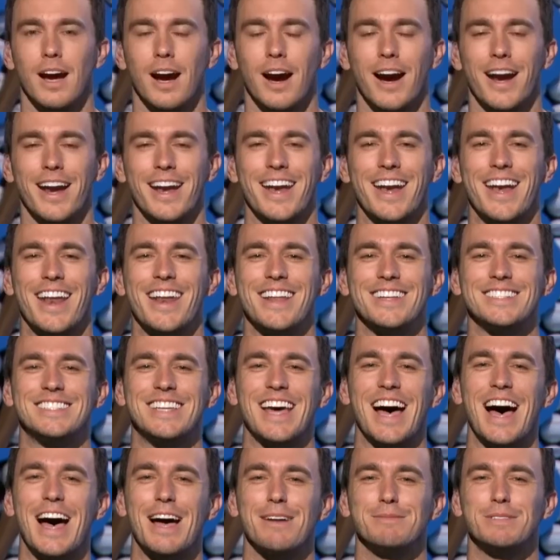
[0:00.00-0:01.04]
All right, and it is
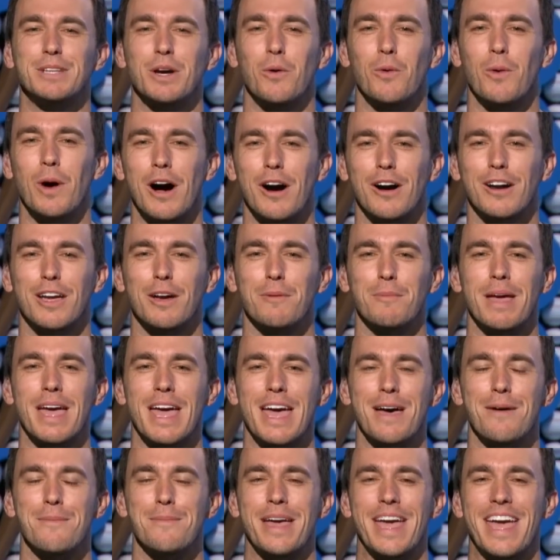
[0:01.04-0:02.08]
time to welcome
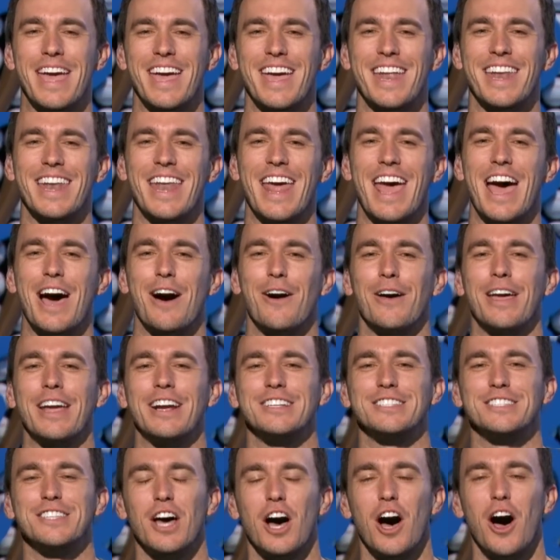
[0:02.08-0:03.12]
him in now.
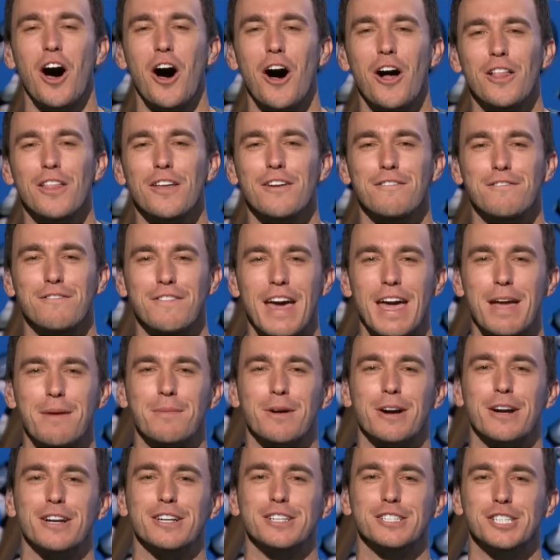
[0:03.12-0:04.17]
Here's the Hall of
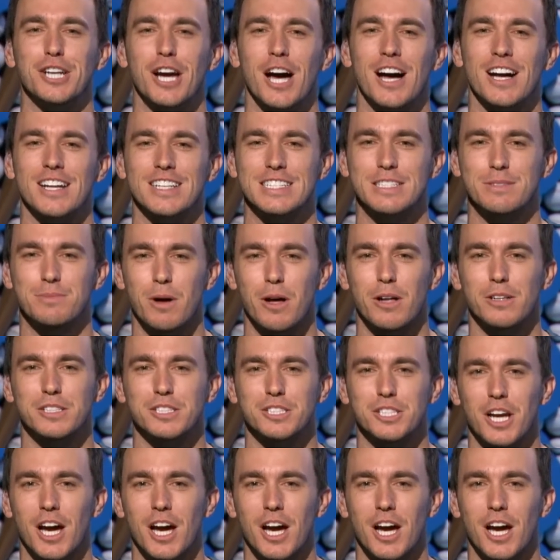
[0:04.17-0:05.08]
Famer, John Smoltz.